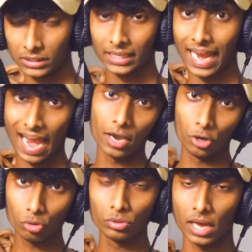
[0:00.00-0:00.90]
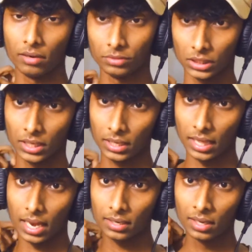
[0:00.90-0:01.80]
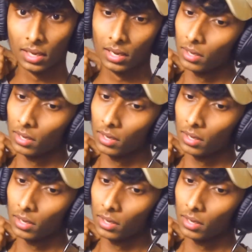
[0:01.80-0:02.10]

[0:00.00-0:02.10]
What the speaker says: but she can't do that. If she did that,